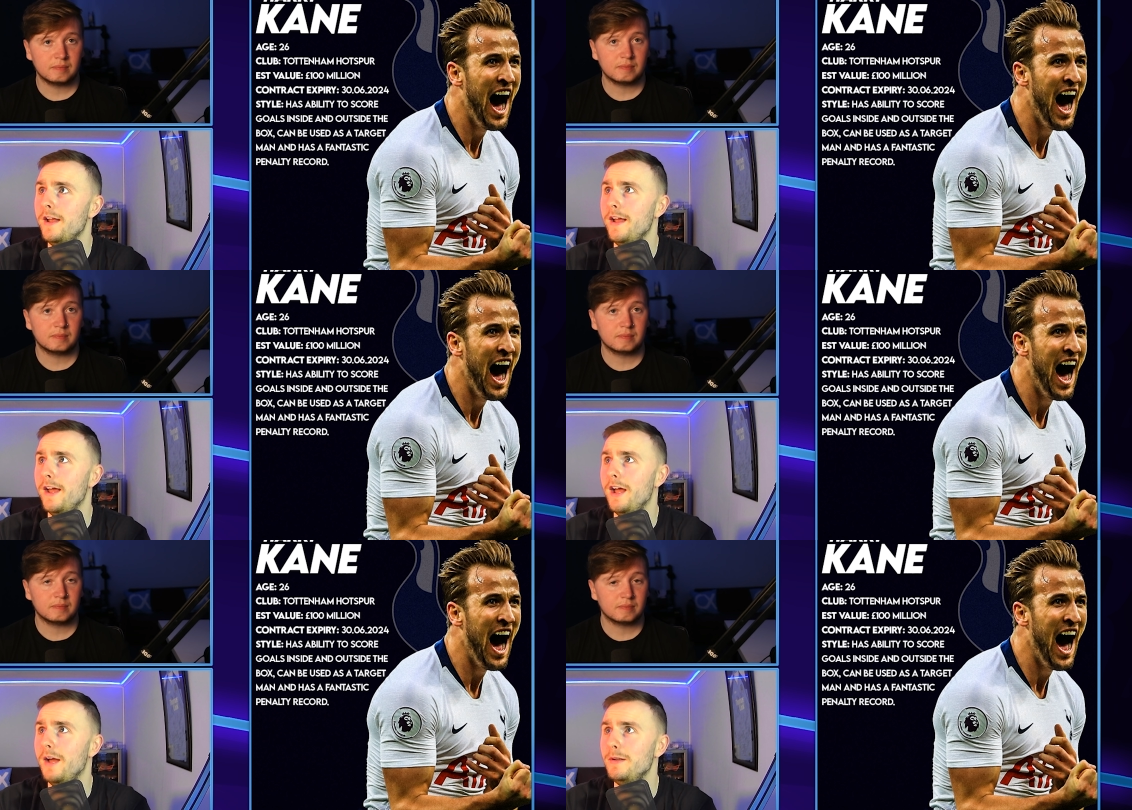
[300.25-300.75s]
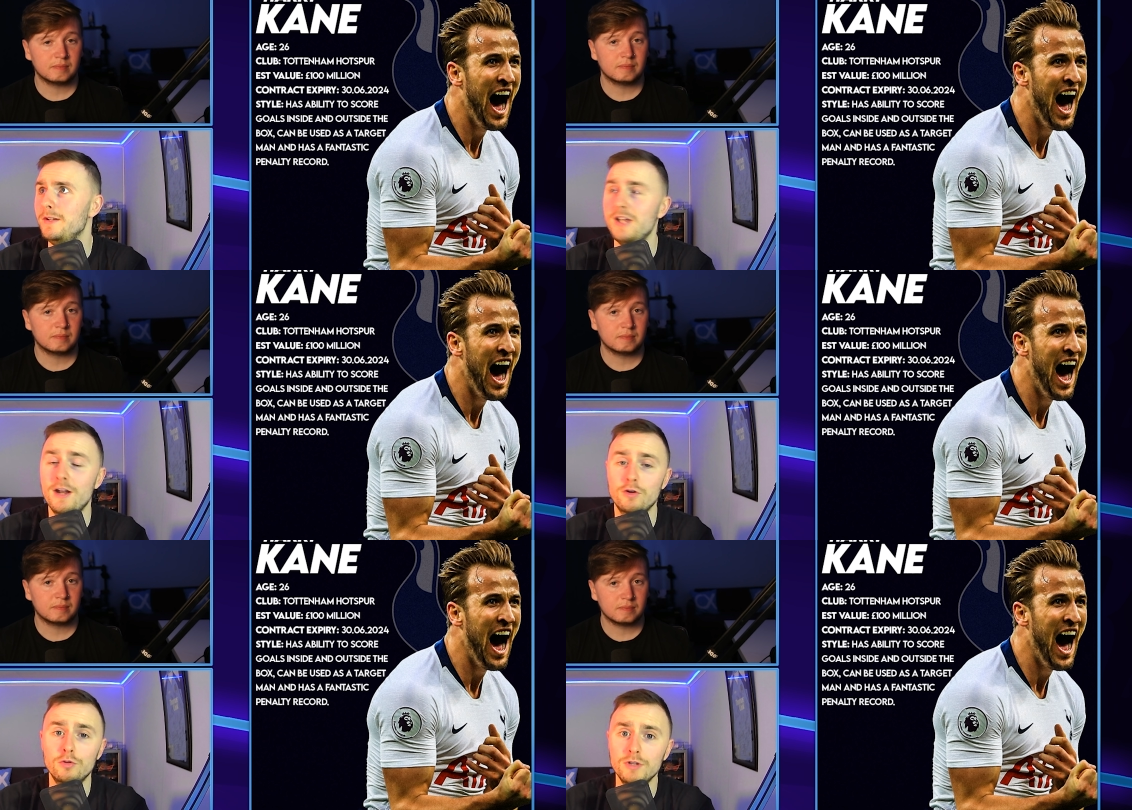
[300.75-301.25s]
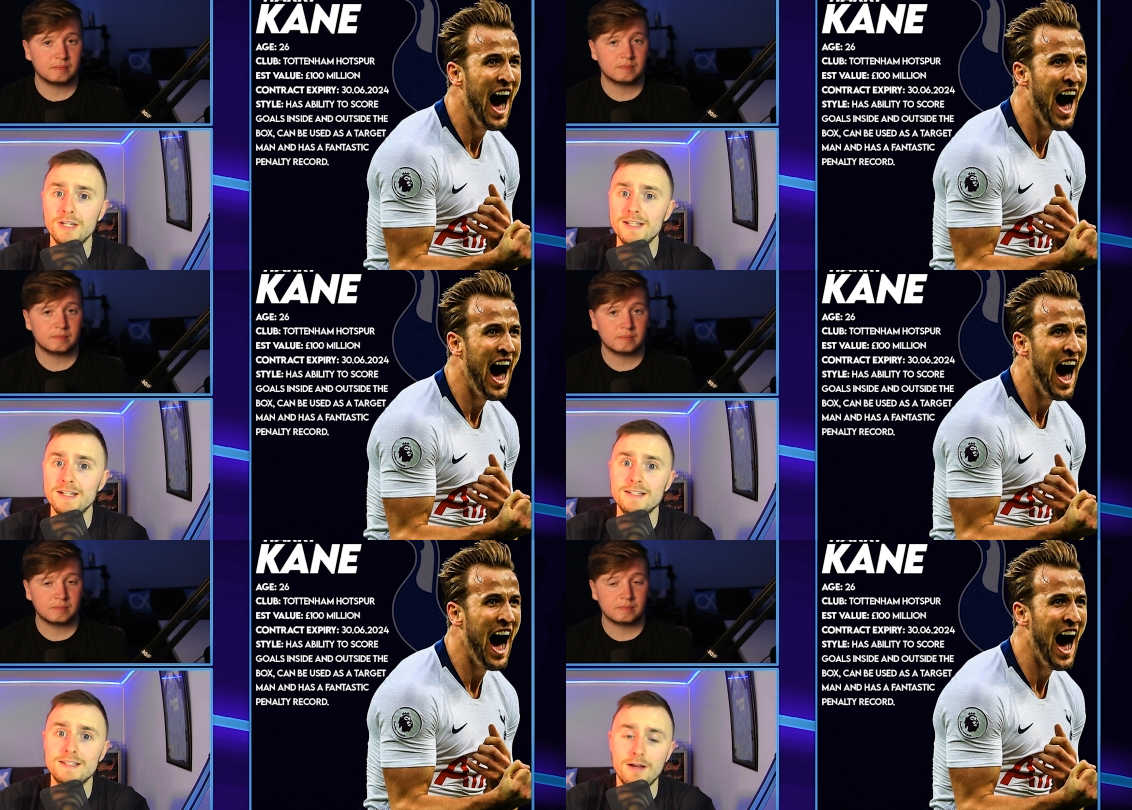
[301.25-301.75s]
Speaker 1: Uh, I don't think he
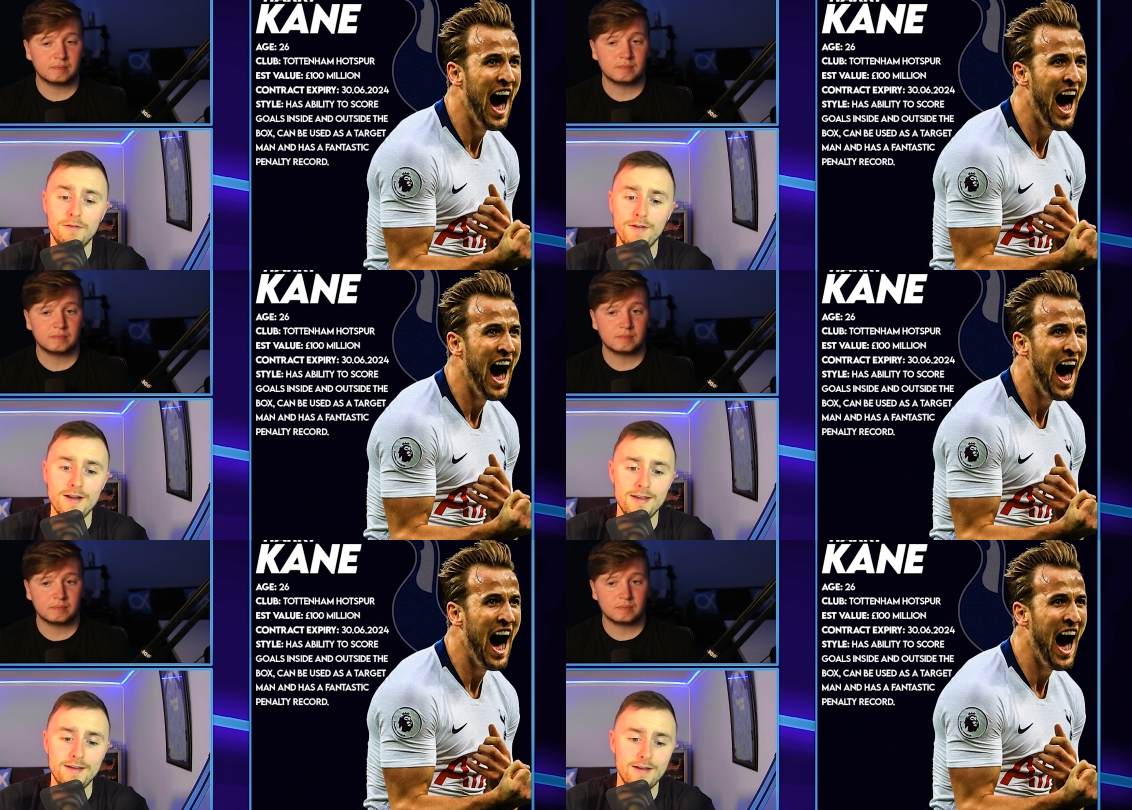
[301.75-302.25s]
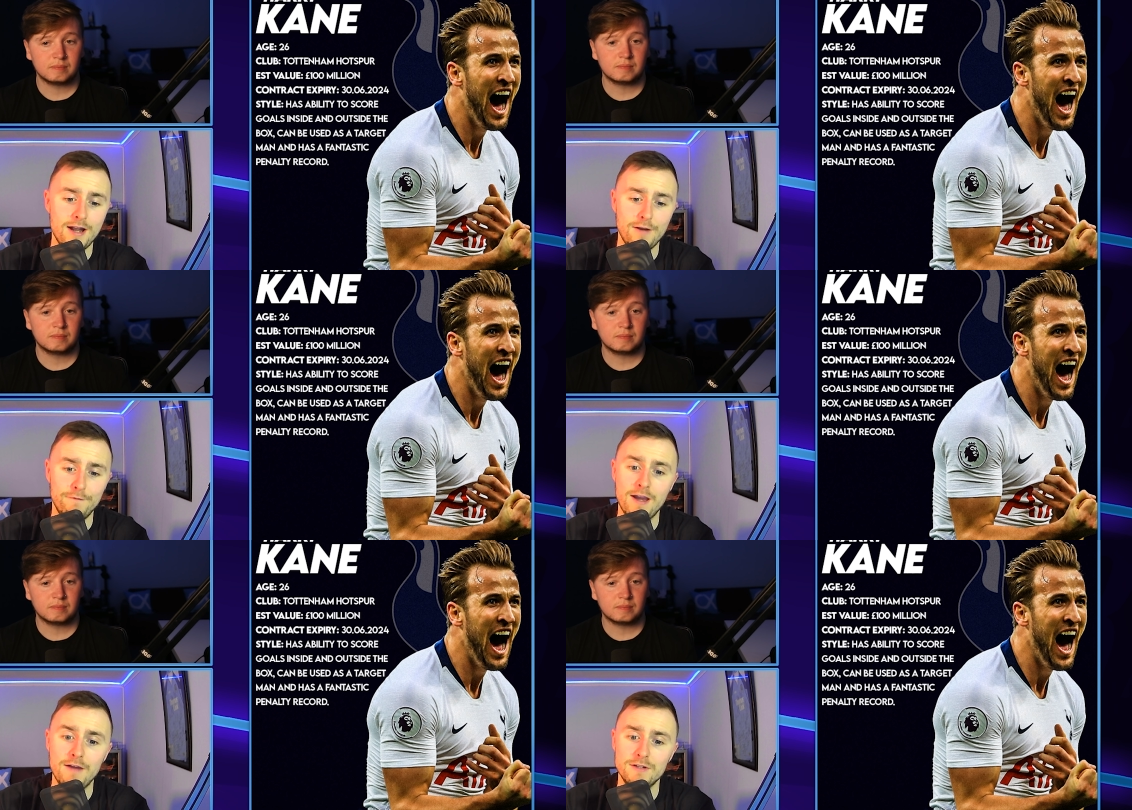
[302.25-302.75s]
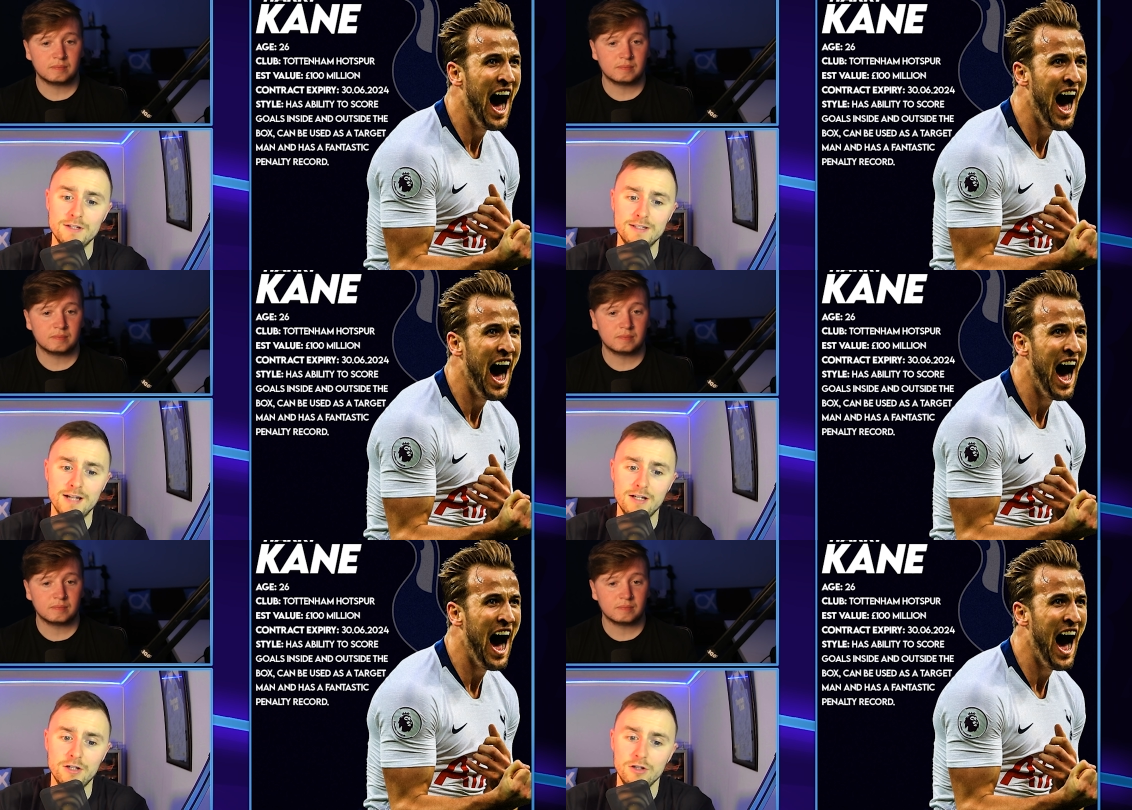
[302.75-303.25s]
did himself any any favors in
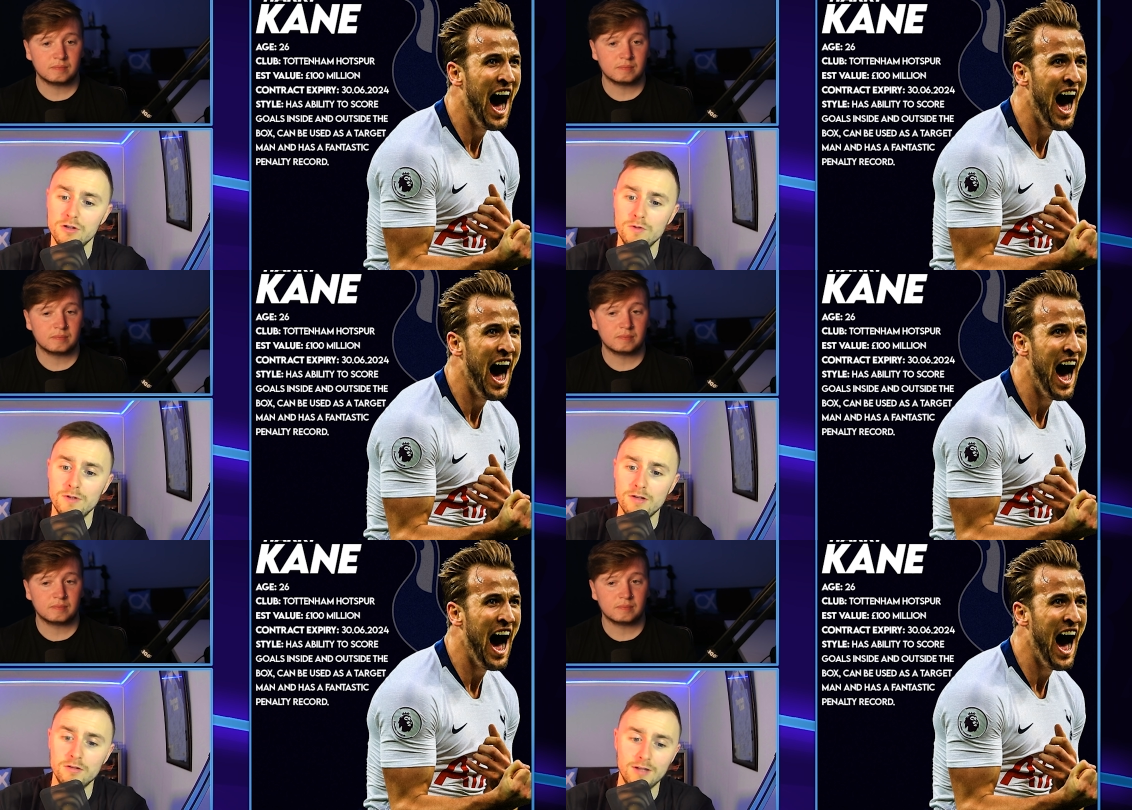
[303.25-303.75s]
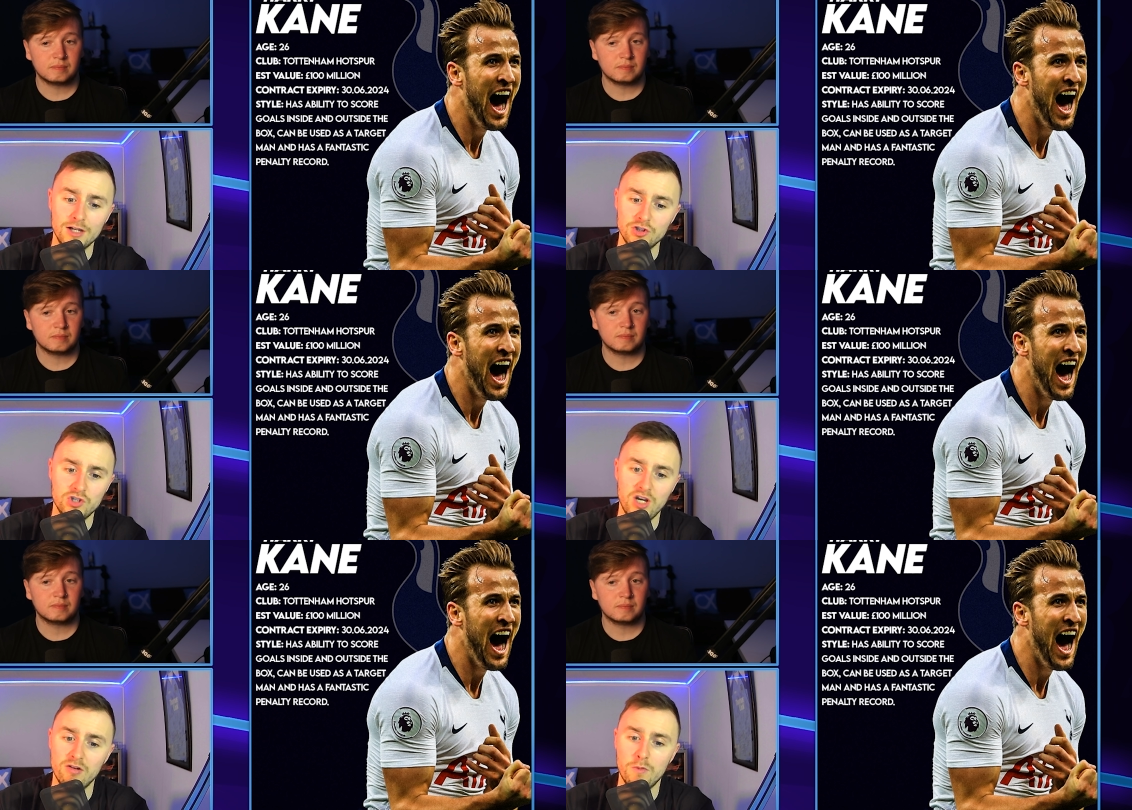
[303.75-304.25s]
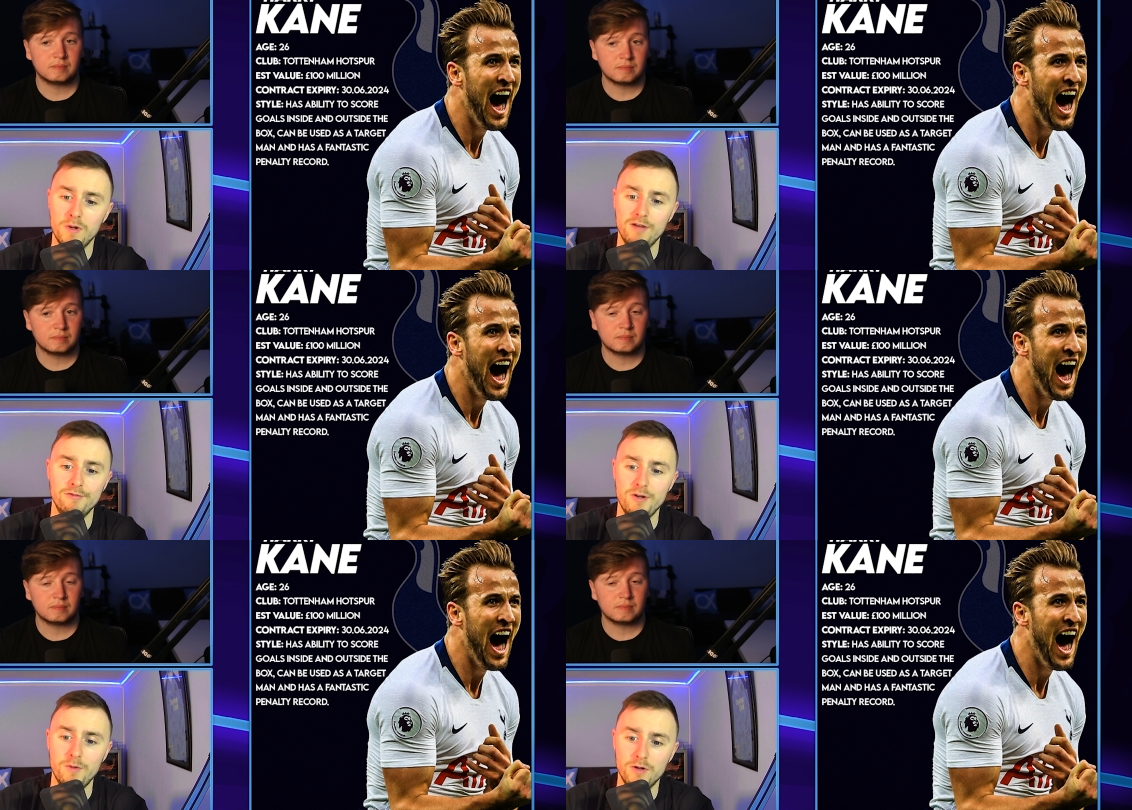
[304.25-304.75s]
signing a new deal last year or
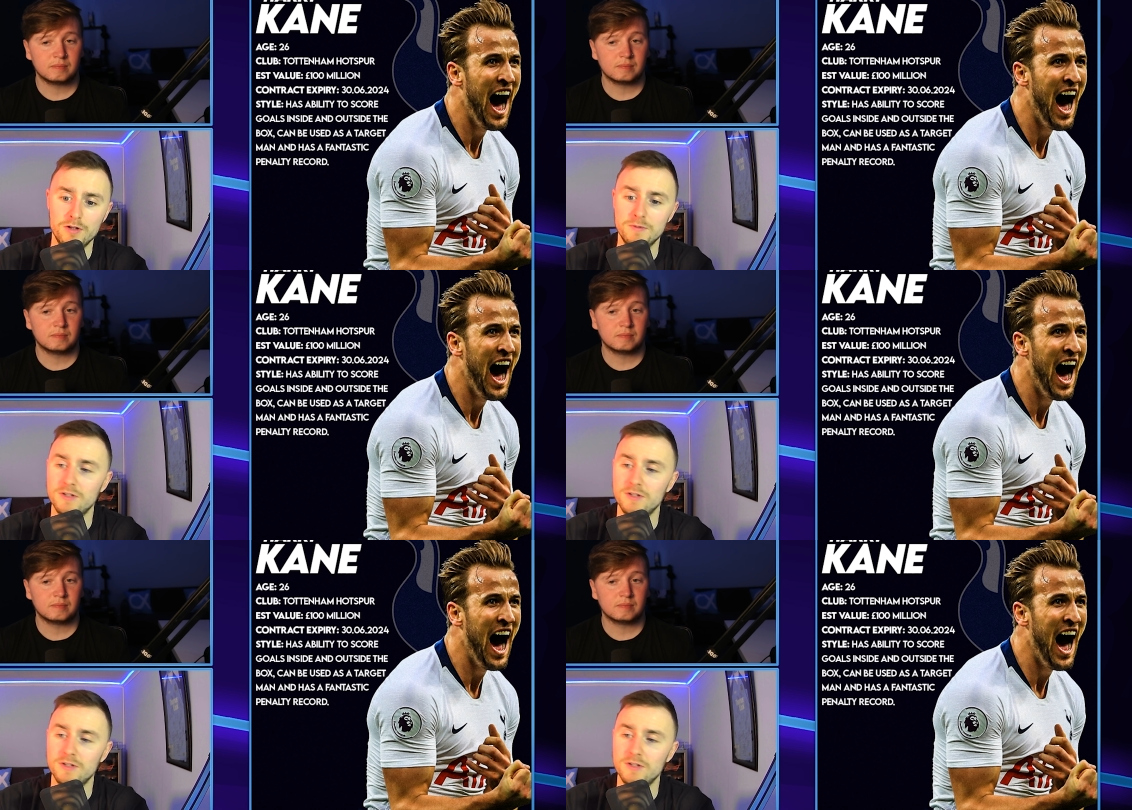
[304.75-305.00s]
whenever he was,